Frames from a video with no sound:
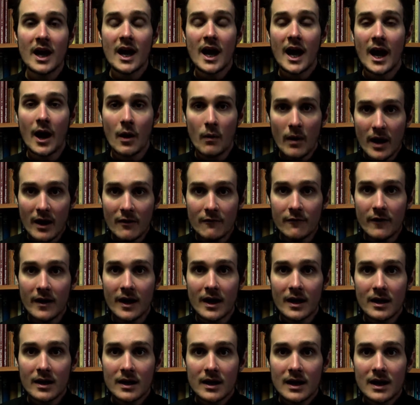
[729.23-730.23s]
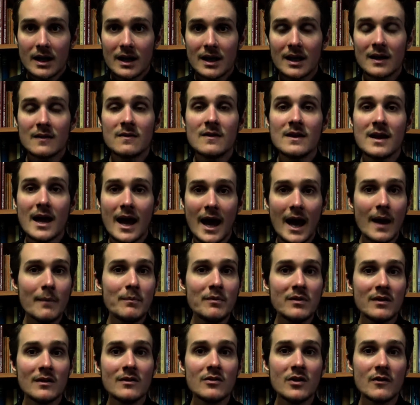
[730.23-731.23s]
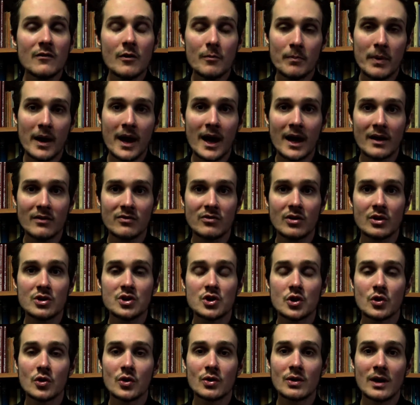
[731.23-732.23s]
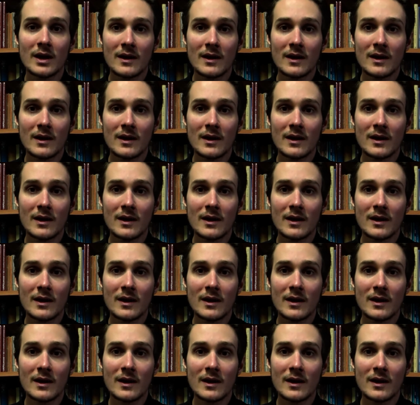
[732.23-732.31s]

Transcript: However, in the absence of a pastor during